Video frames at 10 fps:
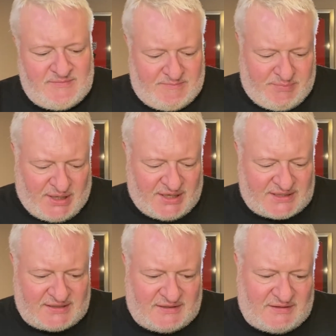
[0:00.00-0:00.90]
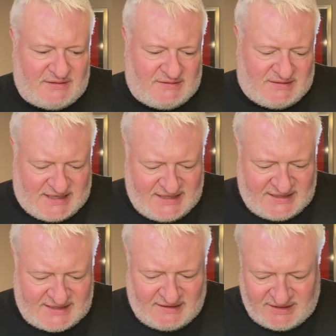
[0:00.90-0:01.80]
but
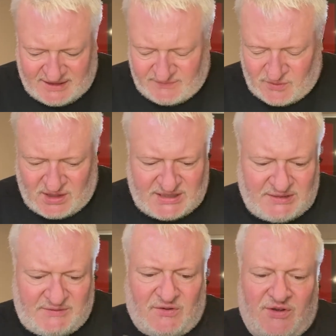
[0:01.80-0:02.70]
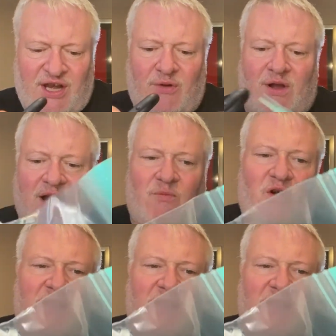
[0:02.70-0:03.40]
inside of it, I've got to know, what